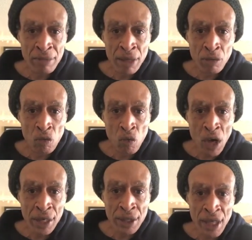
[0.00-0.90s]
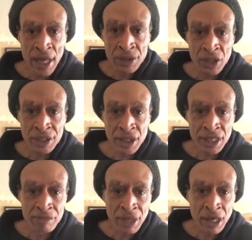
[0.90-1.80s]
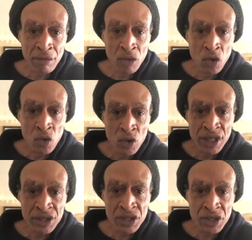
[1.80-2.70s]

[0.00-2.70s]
Big up one, as I say, big up all.